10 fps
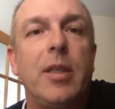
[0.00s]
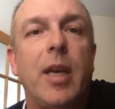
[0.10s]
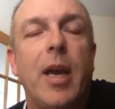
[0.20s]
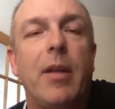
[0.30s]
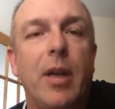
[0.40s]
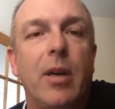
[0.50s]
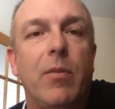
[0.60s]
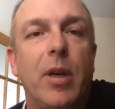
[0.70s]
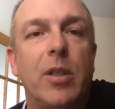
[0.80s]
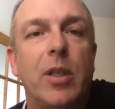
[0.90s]
Uh, there,
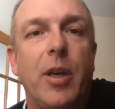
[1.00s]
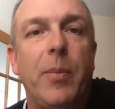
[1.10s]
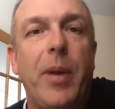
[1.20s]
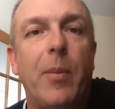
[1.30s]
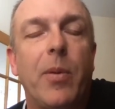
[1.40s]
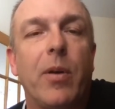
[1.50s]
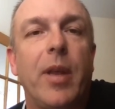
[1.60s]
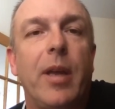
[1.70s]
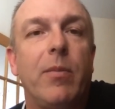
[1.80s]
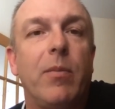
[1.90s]
there's a good paper
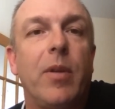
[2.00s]
that